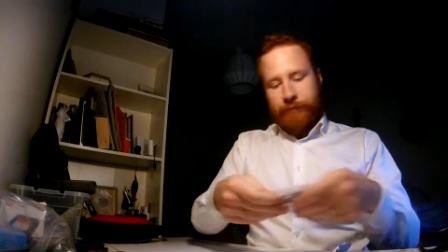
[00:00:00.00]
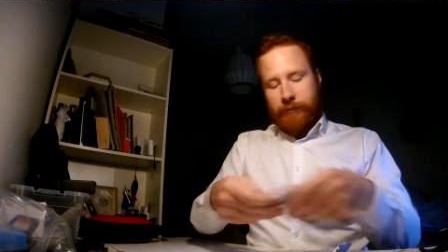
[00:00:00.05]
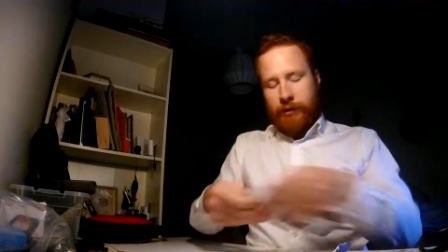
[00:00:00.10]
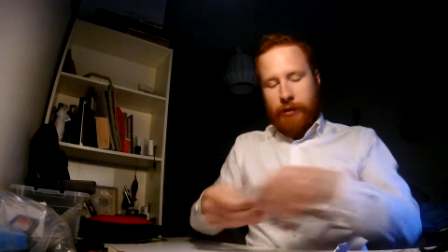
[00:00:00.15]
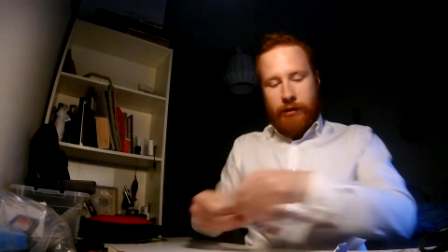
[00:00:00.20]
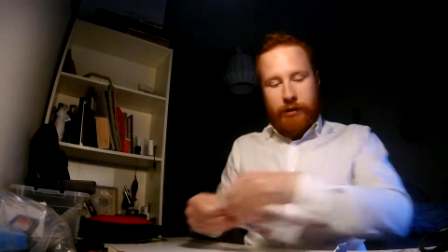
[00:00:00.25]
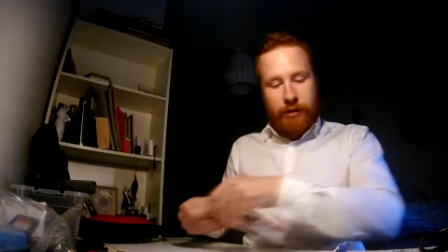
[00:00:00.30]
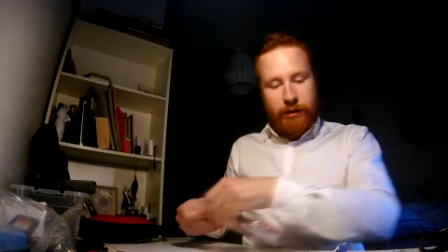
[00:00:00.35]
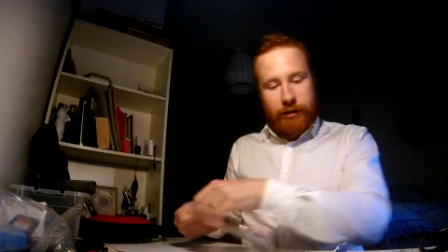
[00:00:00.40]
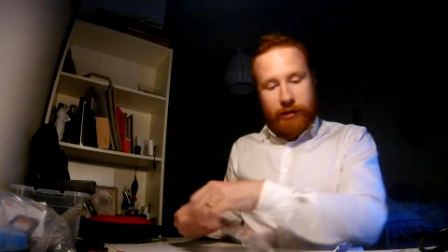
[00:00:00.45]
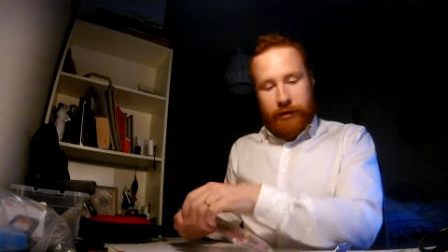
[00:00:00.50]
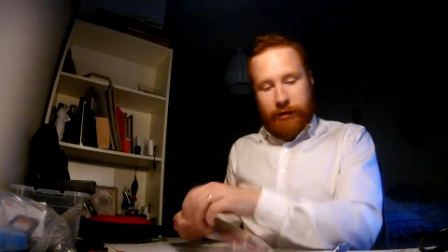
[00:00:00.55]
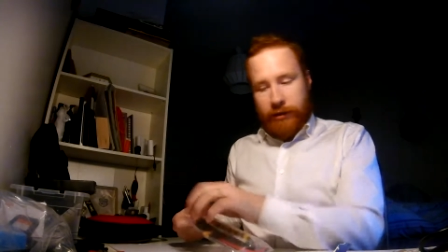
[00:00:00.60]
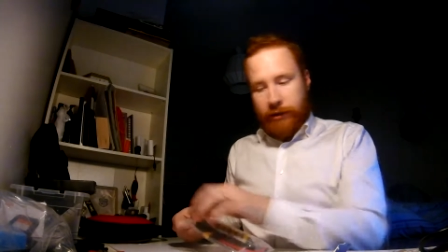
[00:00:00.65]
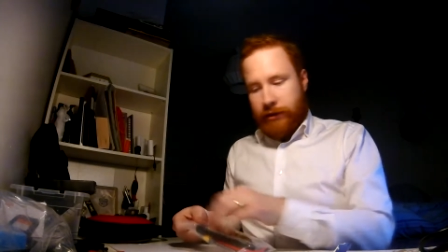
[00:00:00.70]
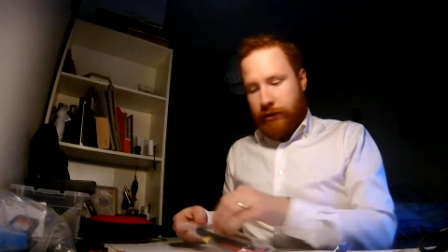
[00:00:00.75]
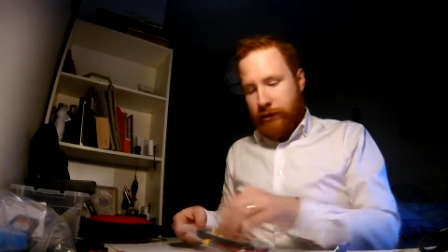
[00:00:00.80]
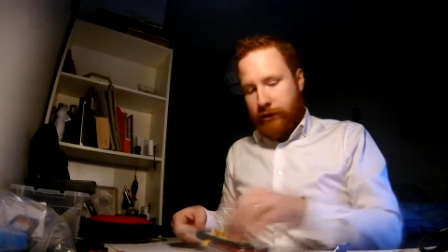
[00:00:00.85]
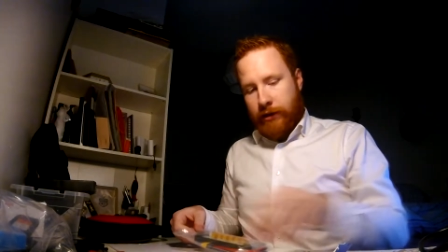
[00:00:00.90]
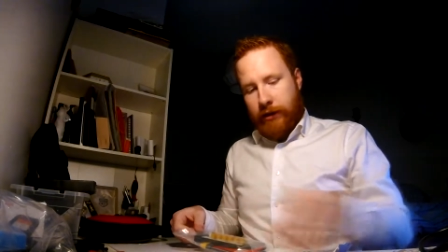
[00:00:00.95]

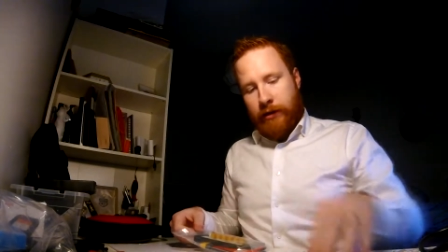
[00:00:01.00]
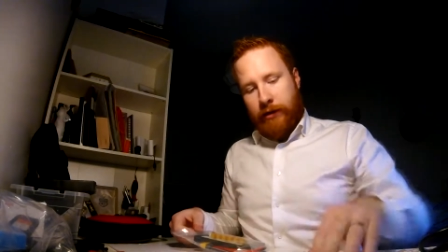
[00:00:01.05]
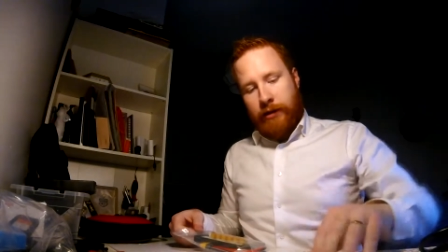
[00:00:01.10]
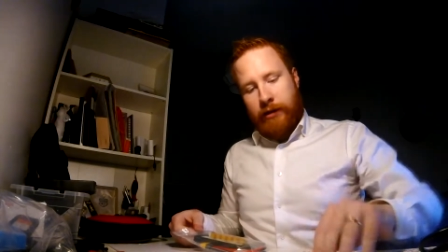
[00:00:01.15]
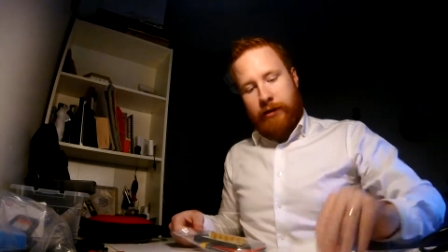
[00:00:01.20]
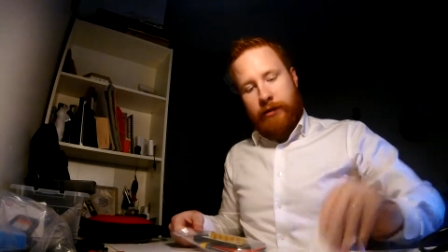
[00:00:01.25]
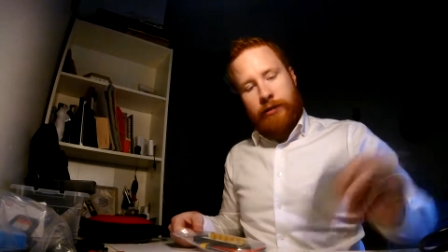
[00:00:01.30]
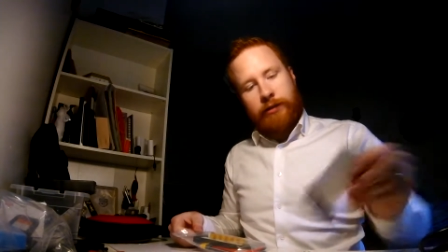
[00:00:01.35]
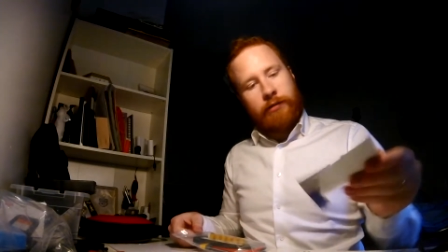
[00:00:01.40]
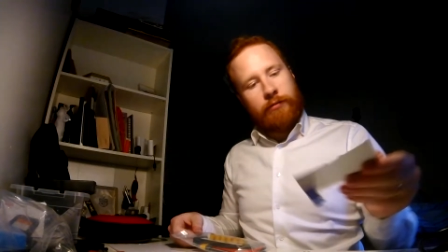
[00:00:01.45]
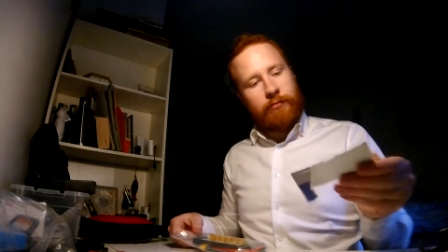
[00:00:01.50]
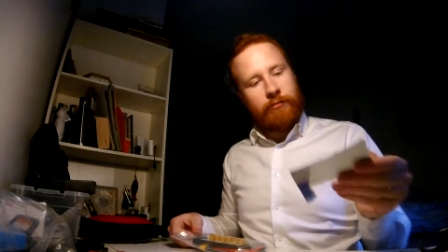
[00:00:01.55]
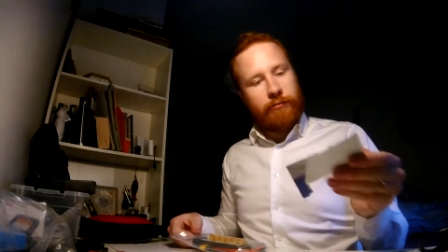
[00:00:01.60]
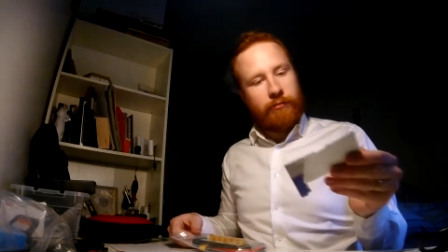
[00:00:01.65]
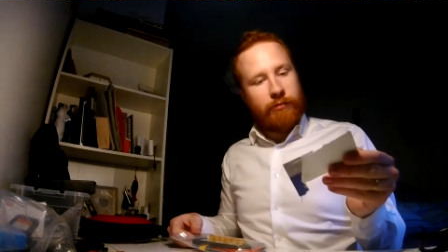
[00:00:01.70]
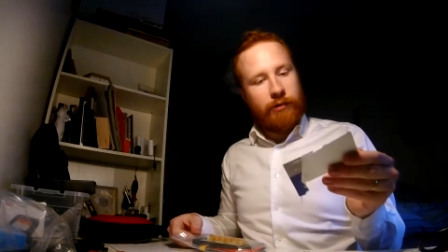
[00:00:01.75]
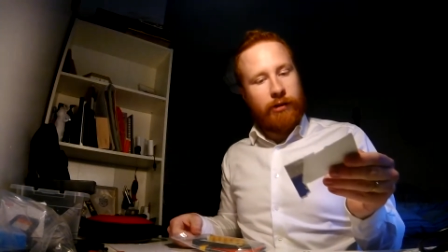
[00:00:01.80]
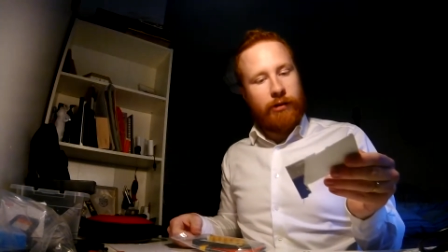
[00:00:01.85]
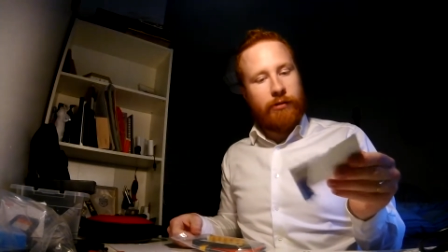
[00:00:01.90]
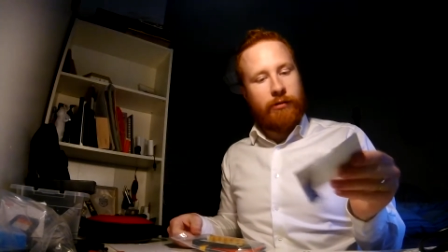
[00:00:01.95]
this, I guess,
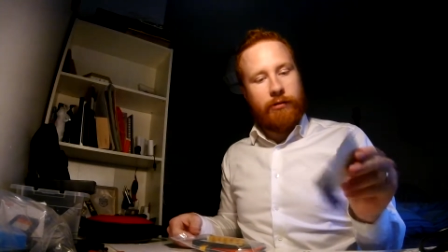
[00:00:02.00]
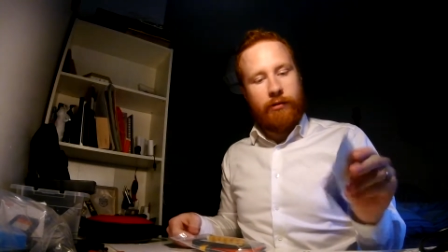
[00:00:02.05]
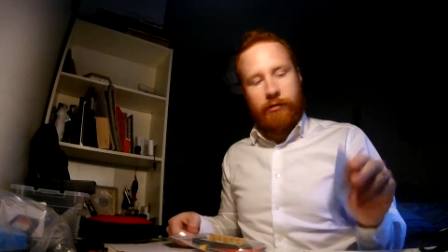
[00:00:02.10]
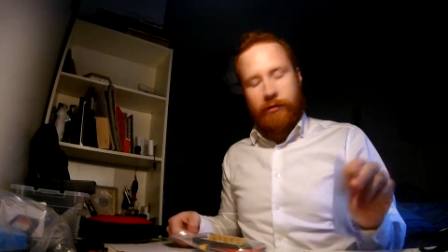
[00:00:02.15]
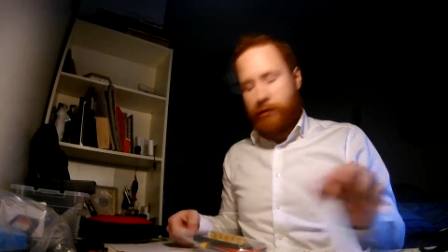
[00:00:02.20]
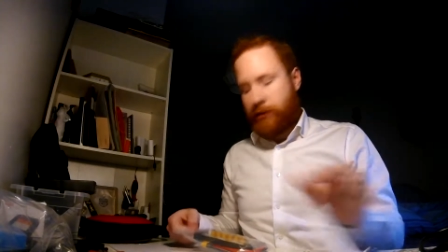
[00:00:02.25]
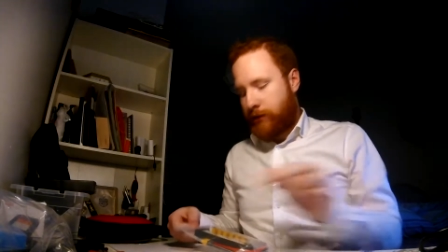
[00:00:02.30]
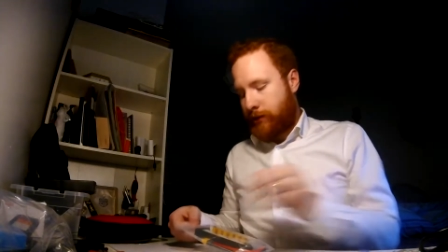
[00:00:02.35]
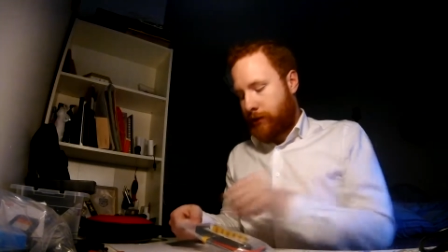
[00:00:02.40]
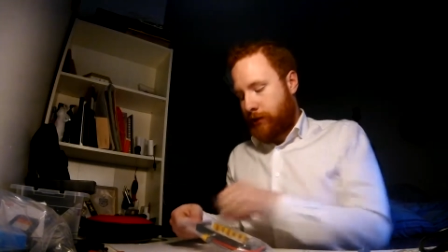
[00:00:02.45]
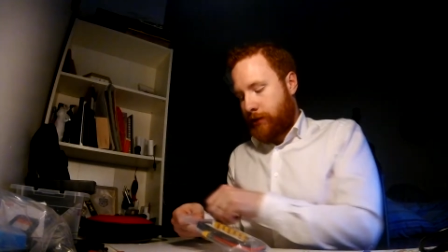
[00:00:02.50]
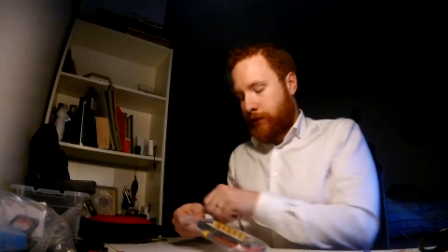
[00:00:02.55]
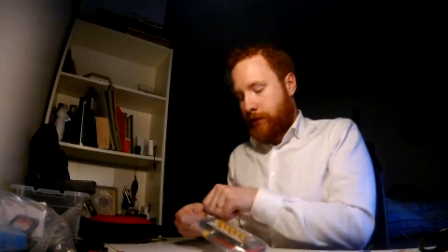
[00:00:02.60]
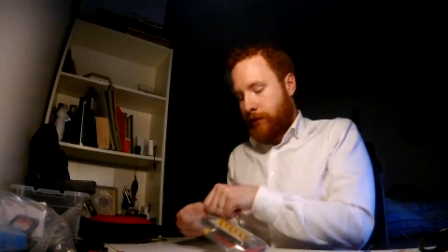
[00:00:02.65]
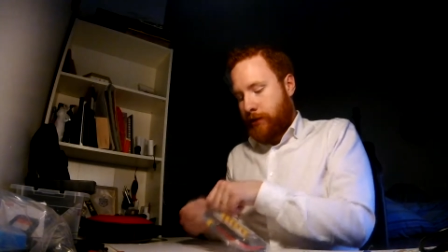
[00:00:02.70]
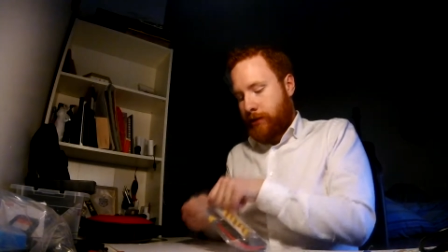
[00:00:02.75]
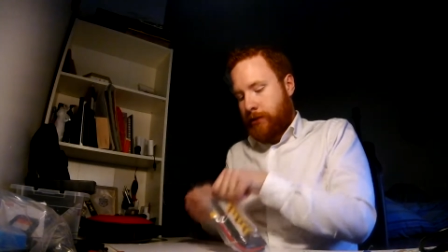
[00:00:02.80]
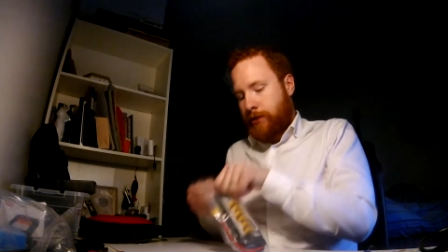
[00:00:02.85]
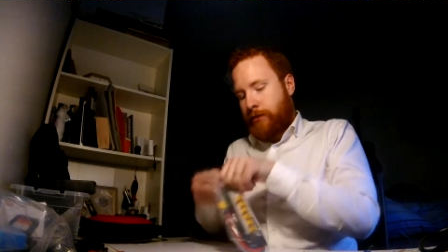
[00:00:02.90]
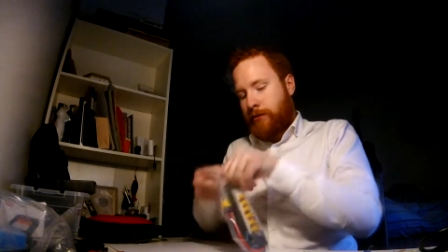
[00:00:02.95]
what do you call this? This
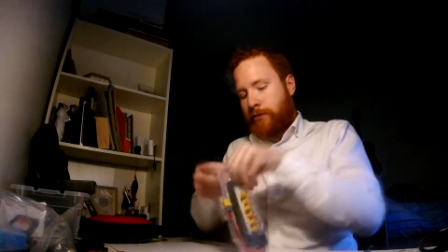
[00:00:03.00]
is a